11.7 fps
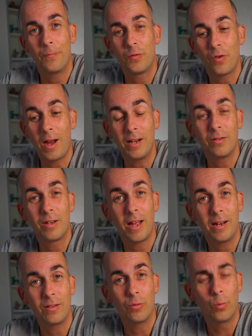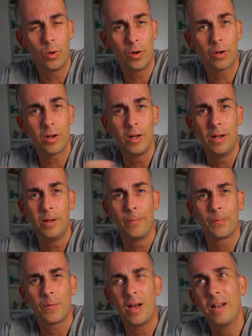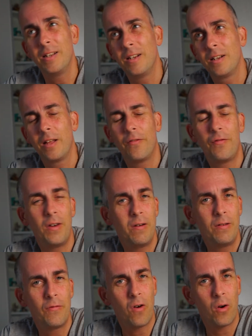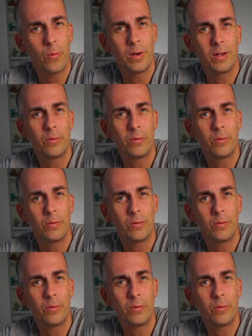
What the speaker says: trying to get it to work. I didn't get very far with